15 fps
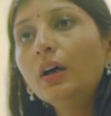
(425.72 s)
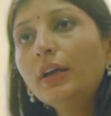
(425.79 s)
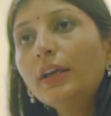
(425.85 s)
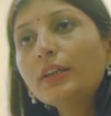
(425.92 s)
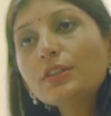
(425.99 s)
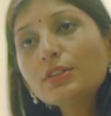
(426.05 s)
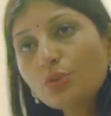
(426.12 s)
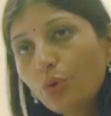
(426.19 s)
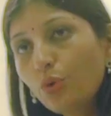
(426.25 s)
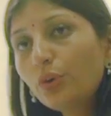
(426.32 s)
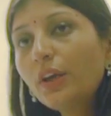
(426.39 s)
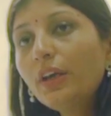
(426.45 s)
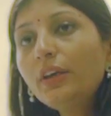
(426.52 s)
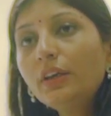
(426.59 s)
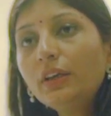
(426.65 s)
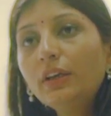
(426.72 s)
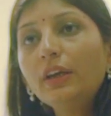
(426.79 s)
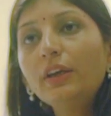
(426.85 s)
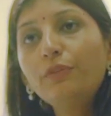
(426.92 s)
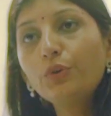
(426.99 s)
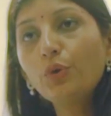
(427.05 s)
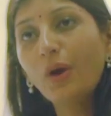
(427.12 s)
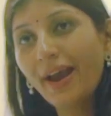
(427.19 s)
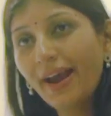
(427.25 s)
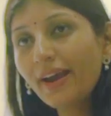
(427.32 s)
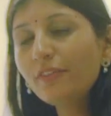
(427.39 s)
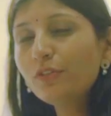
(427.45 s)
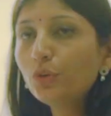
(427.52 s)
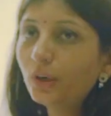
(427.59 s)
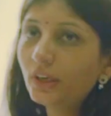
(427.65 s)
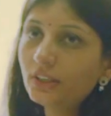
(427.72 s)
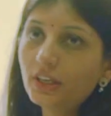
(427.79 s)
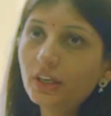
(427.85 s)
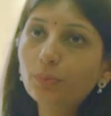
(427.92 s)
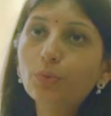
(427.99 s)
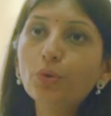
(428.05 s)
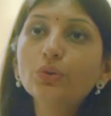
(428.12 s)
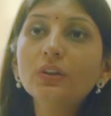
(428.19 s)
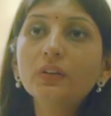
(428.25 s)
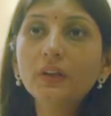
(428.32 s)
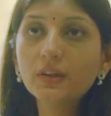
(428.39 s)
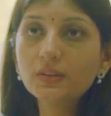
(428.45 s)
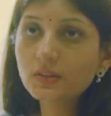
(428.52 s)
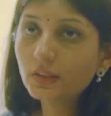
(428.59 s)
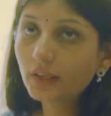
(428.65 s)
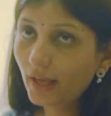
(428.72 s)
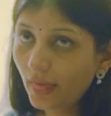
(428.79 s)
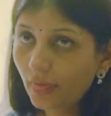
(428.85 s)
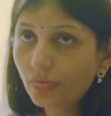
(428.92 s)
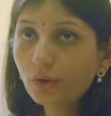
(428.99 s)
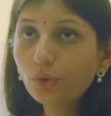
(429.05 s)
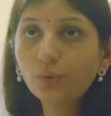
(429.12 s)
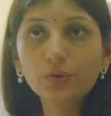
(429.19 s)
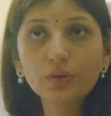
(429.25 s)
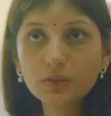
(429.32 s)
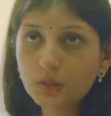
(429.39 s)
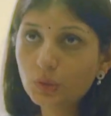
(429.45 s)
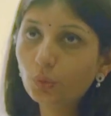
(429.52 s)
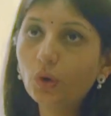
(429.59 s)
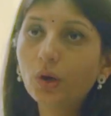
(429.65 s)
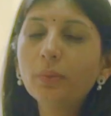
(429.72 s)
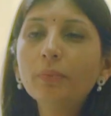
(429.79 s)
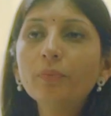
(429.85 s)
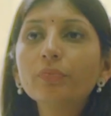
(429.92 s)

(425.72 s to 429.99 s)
it is okay if you have, you can take both the nasal and the oral swab.